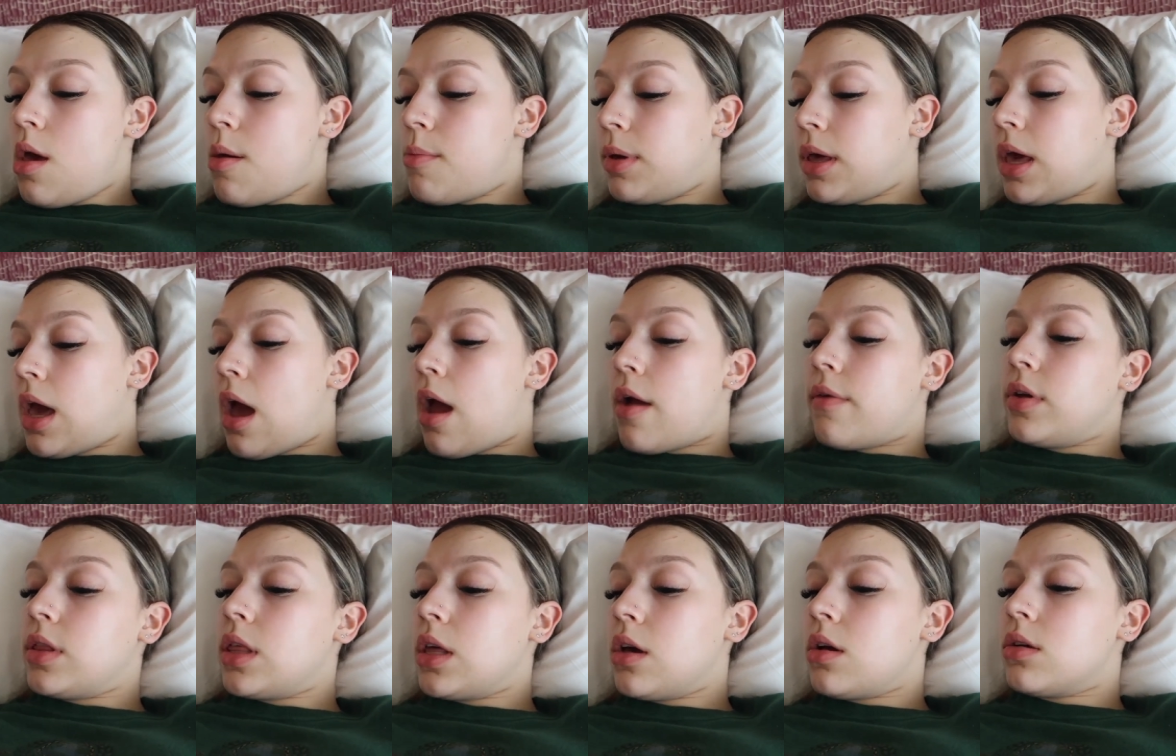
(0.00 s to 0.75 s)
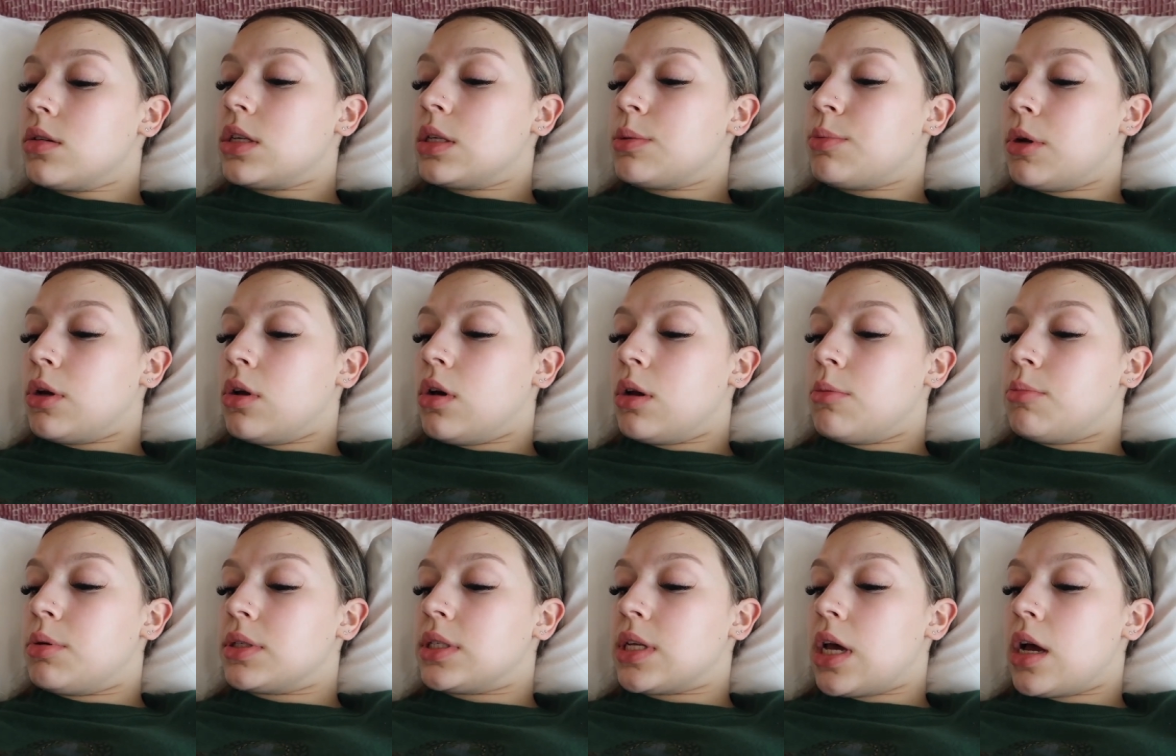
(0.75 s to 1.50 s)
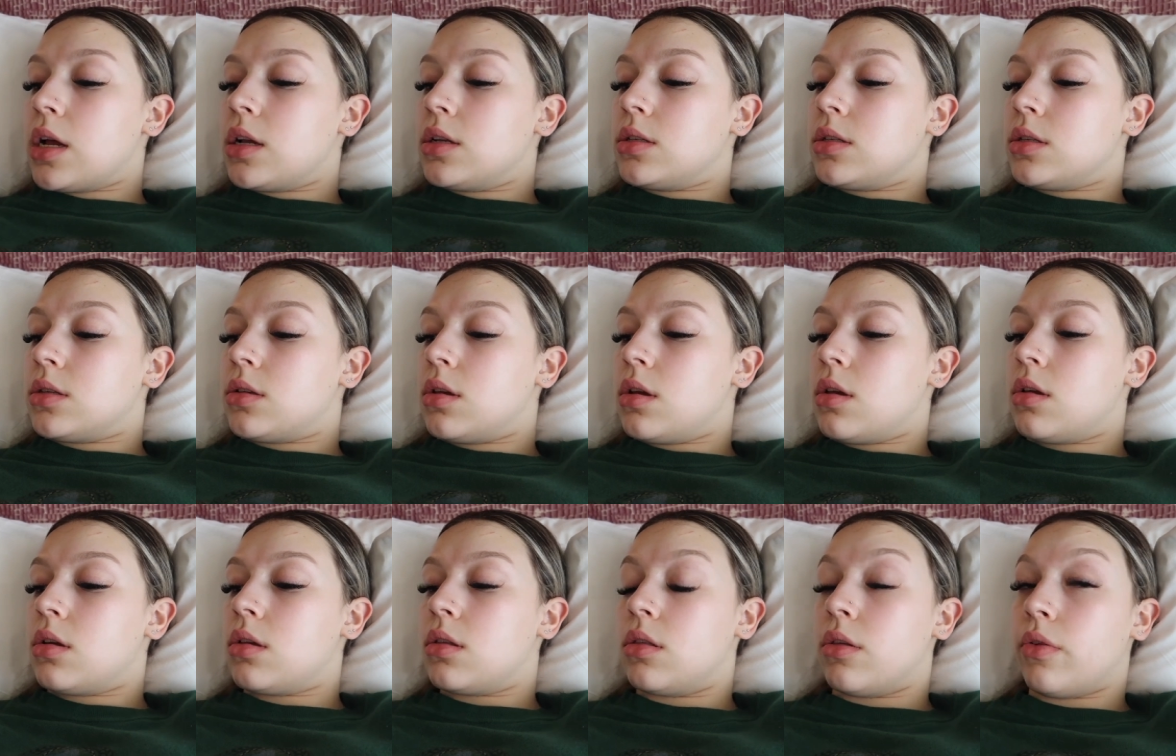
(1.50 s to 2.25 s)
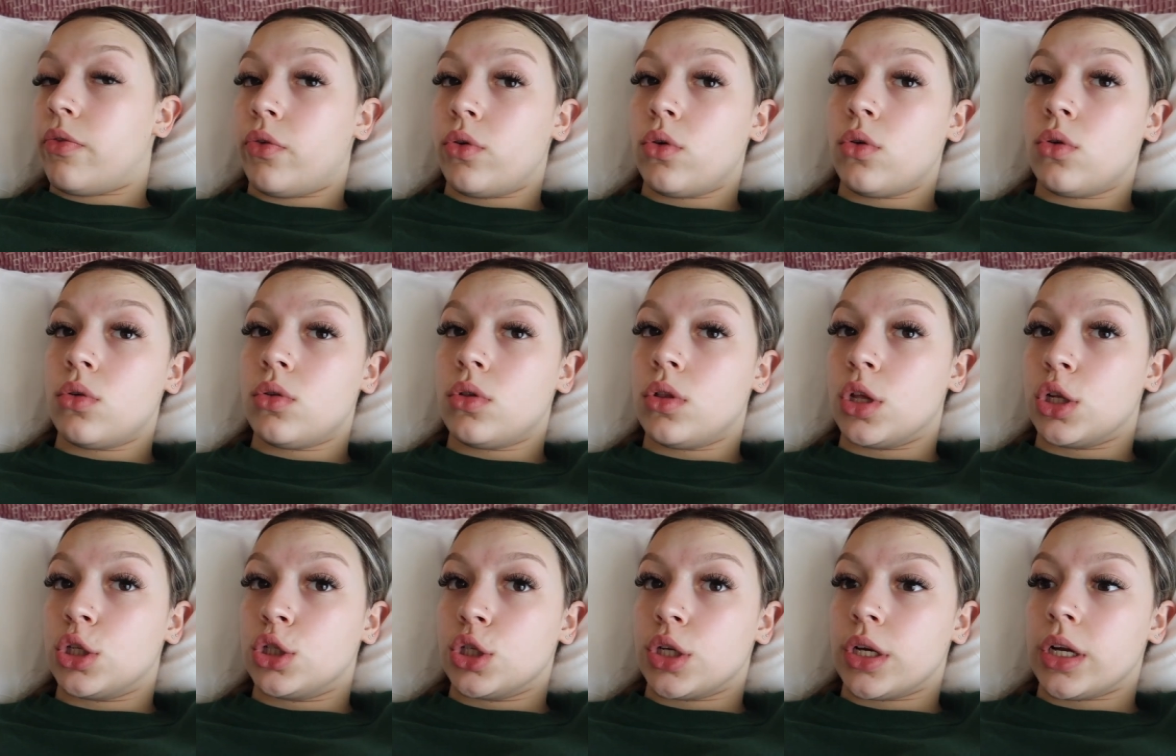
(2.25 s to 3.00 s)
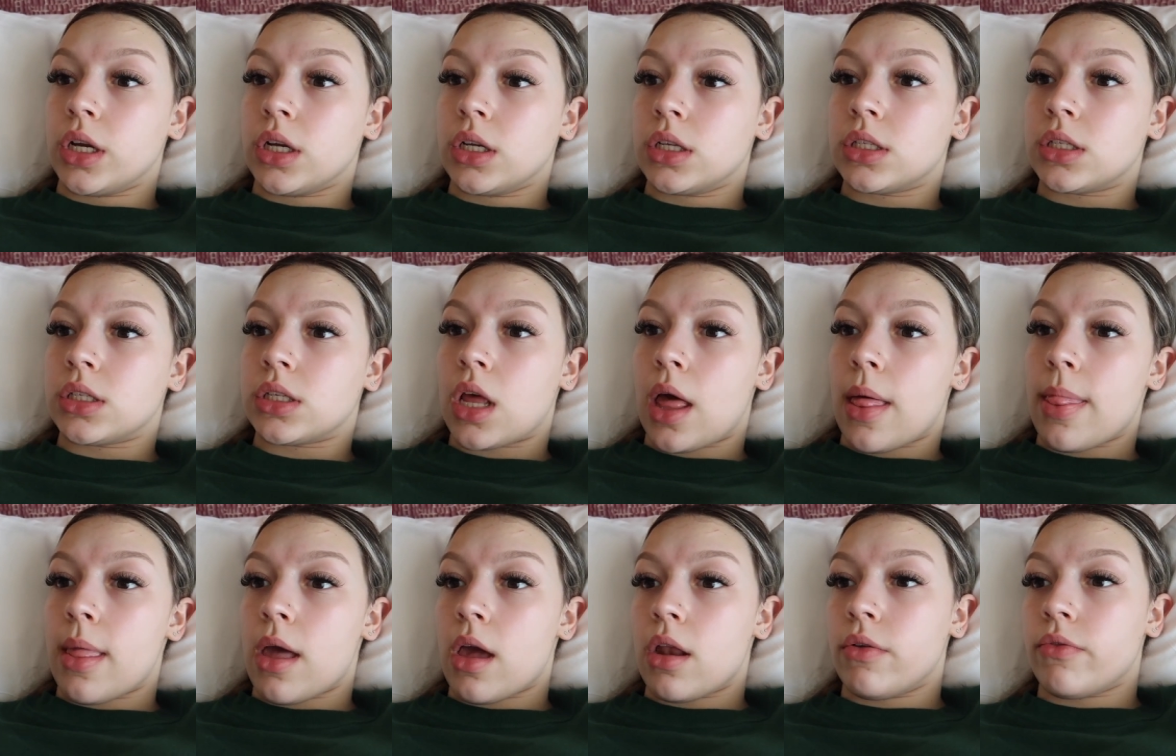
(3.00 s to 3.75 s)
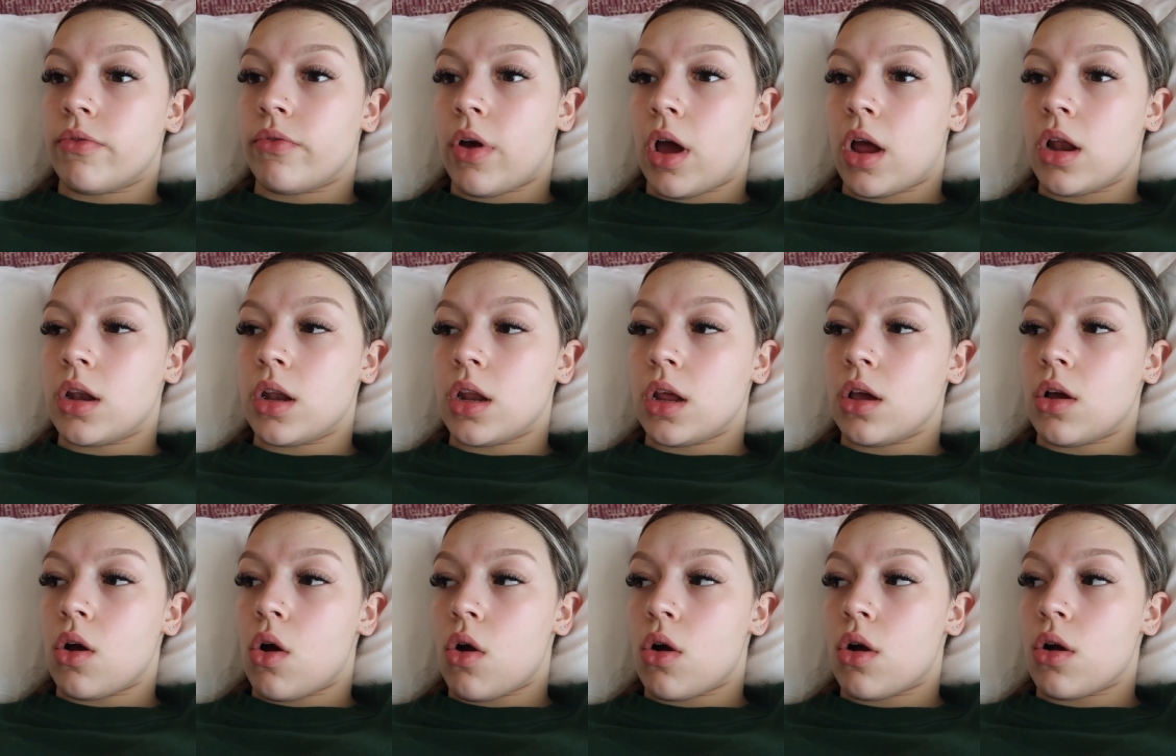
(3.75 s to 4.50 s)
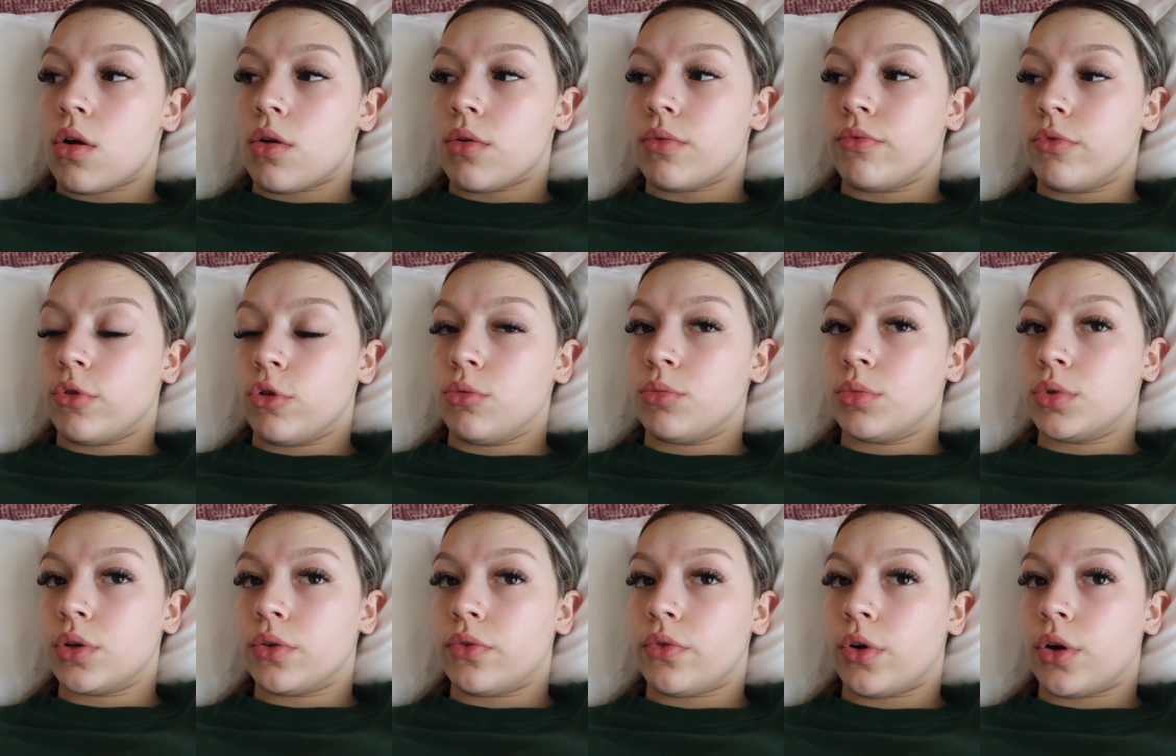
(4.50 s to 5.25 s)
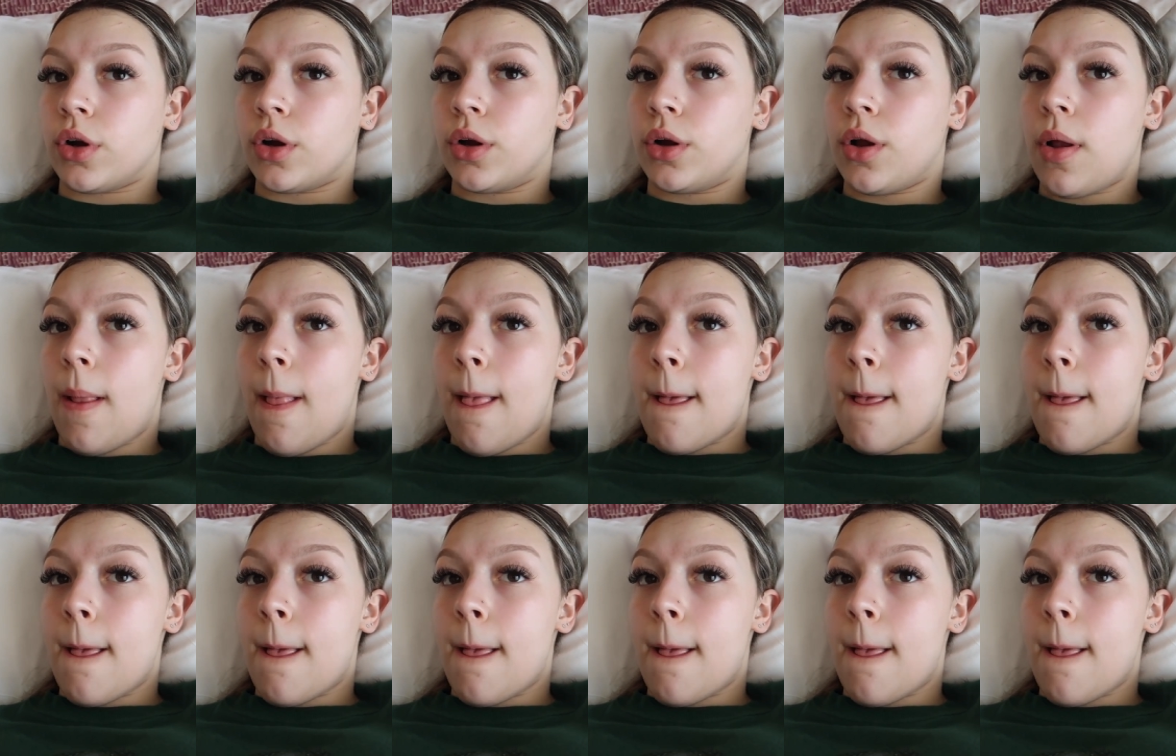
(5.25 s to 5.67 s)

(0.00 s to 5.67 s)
but yeah, everything else has been good besides the food, the drinks, and then finding our room so far.